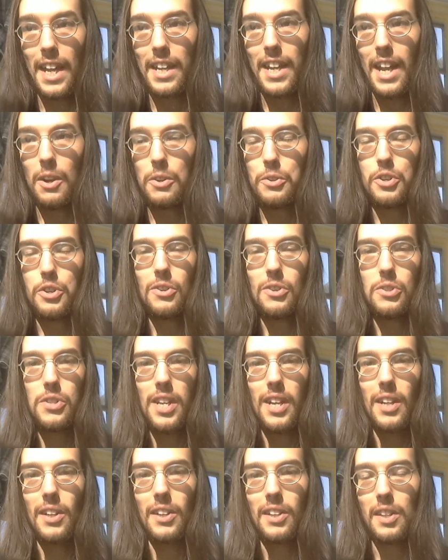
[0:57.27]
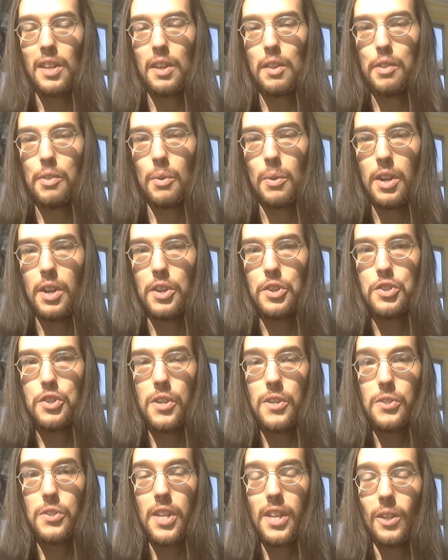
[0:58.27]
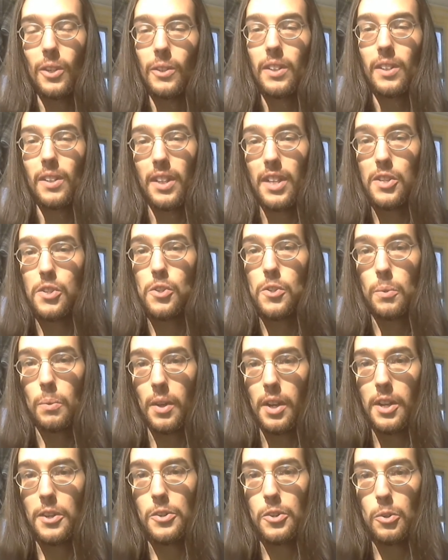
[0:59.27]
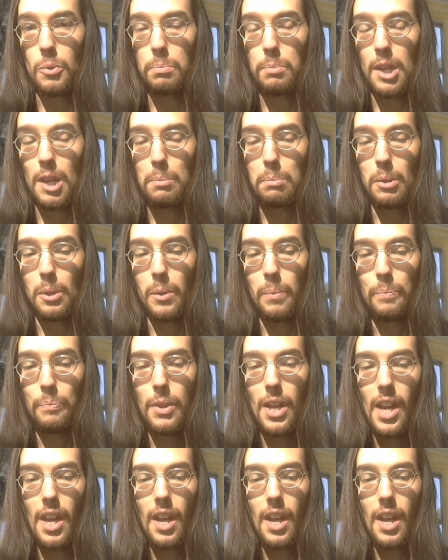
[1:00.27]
and now she's telling the authorities she's killed at least 22 people.